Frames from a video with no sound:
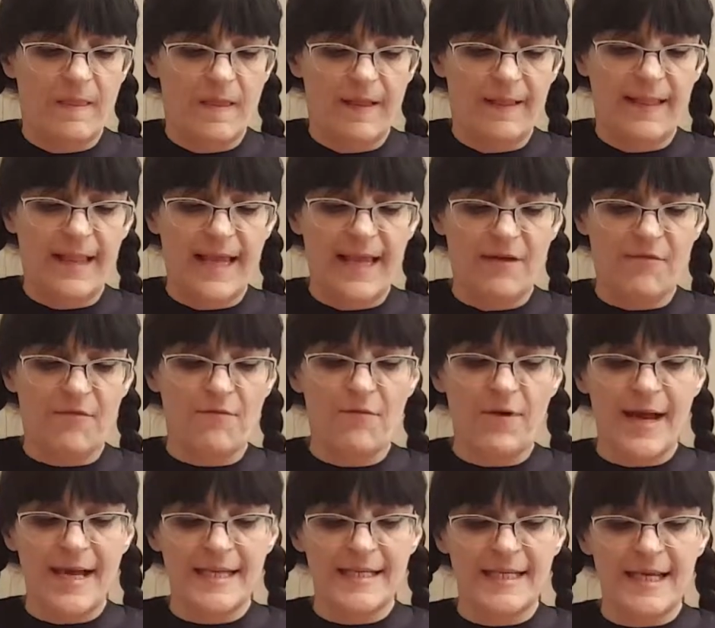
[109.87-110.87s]
Lay it
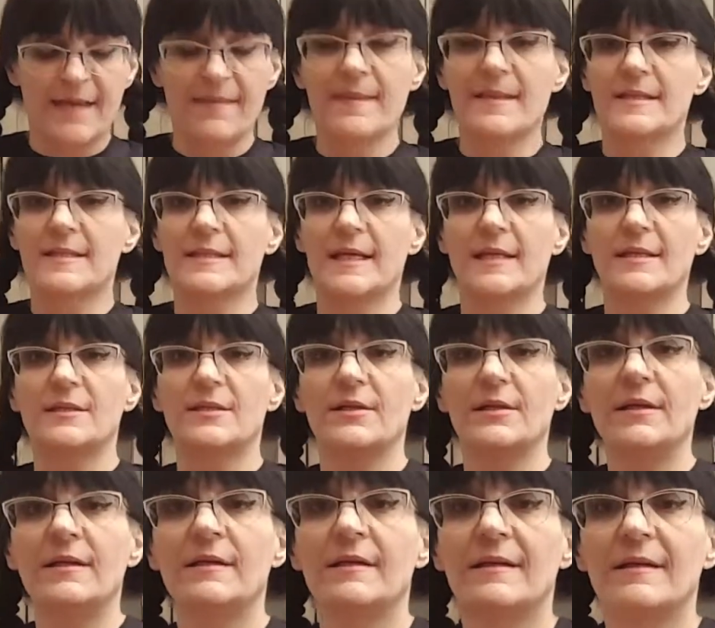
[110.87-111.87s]
right down the
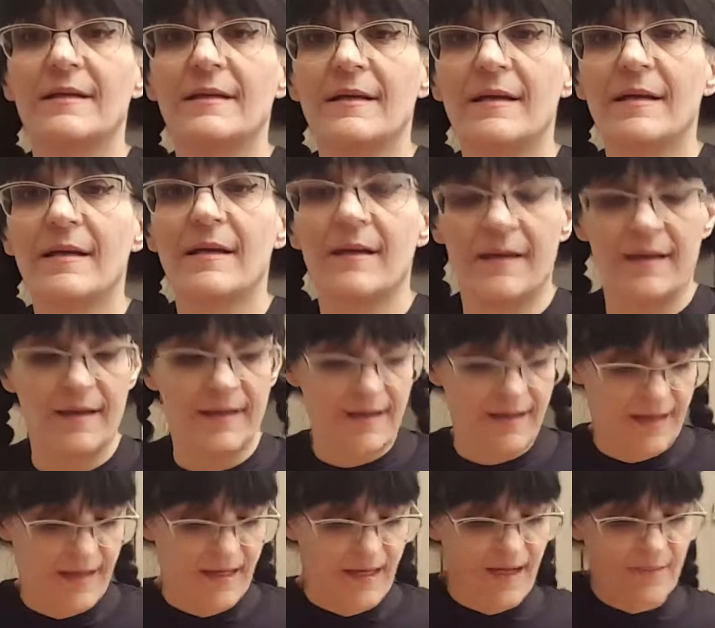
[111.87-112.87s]
center.
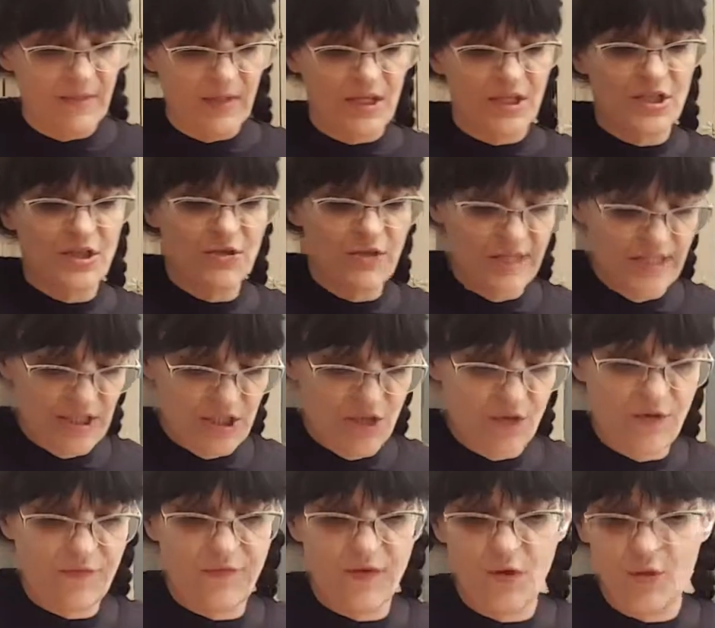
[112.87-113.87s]
I'm going to do this
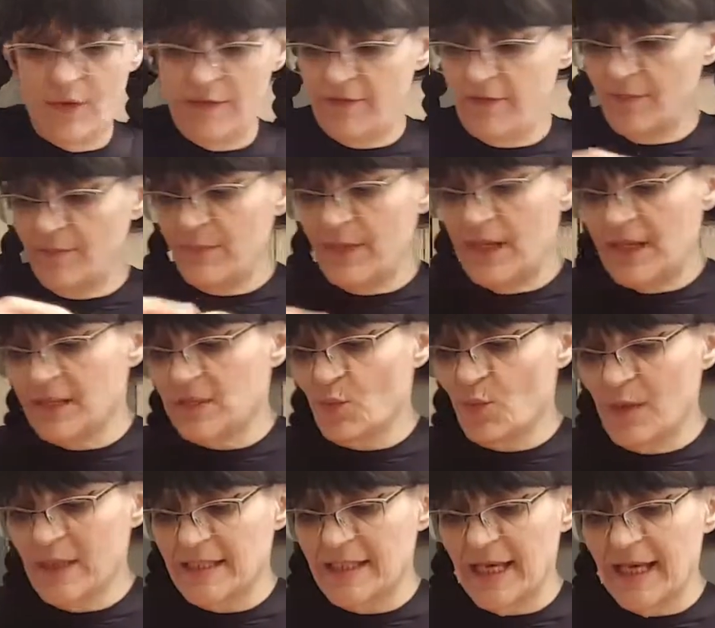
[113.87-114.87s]
to a few of them, because
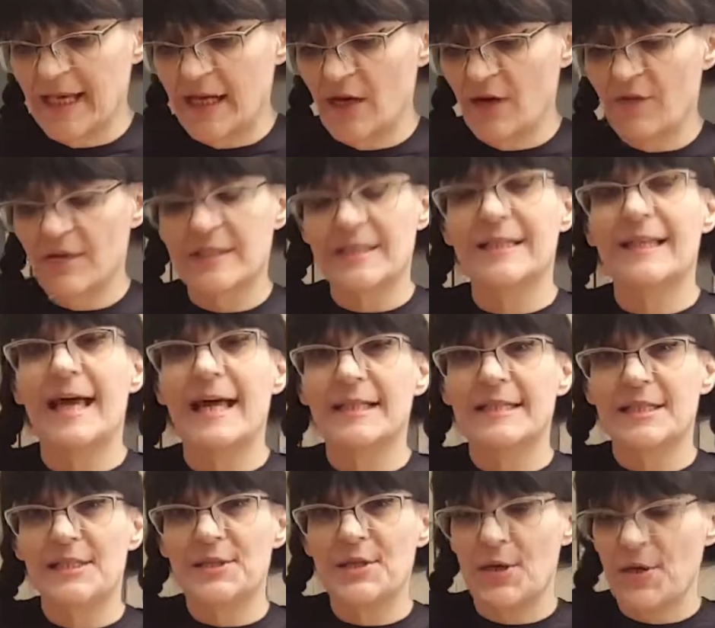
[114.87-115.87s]
once I get over to that
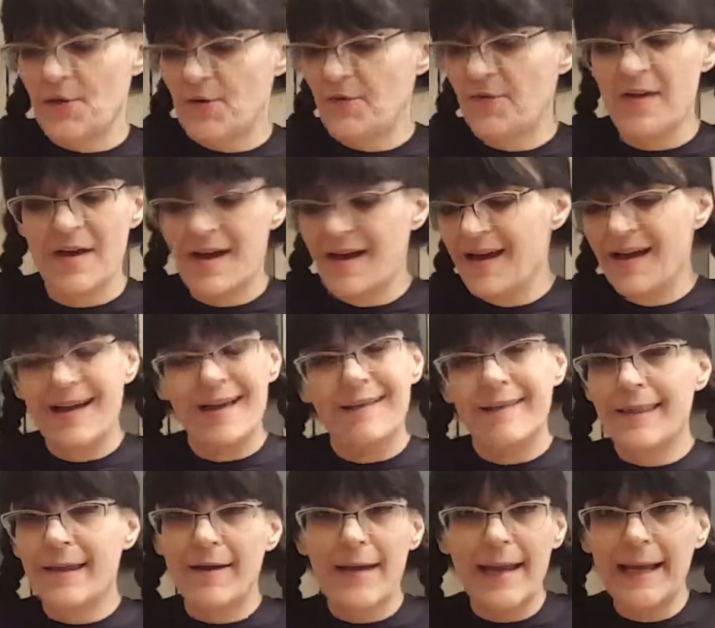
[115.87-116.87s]
stove,
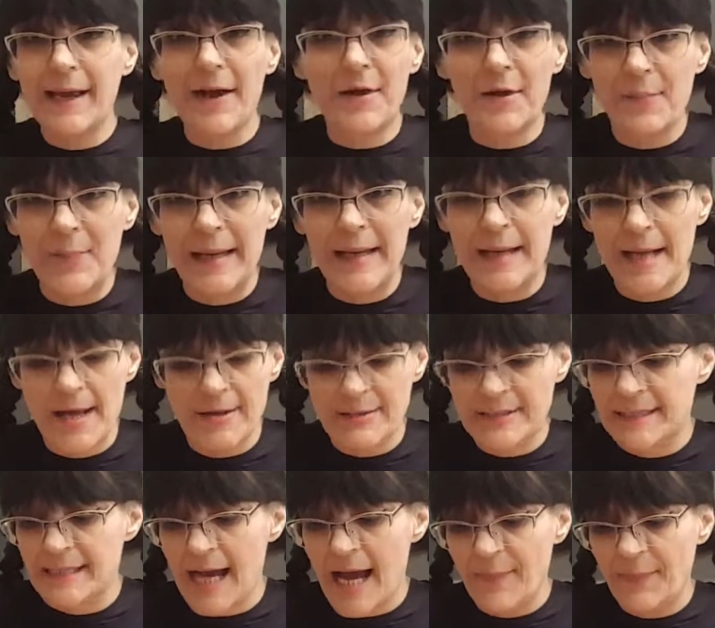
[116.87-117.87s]
there ain't going to be no
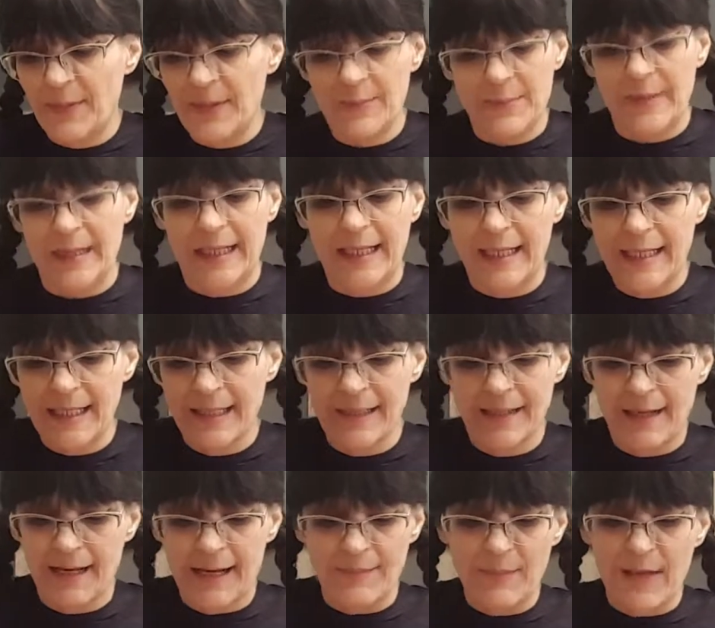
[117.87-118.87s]
stopping me.
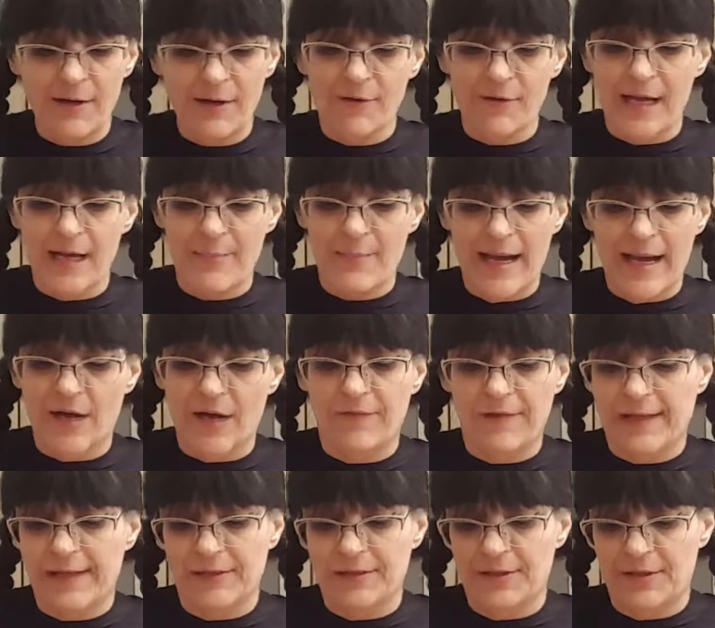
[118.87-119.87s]
I'm not going to come back over
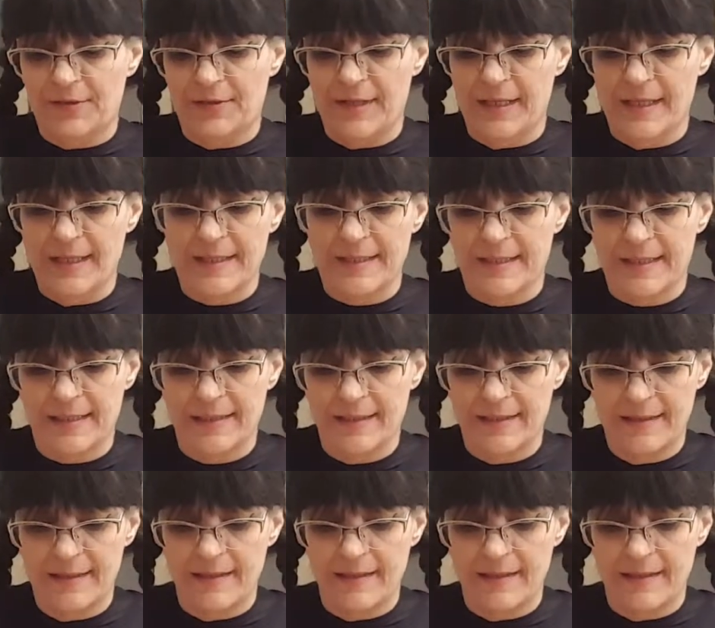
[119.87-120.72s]
here and do this.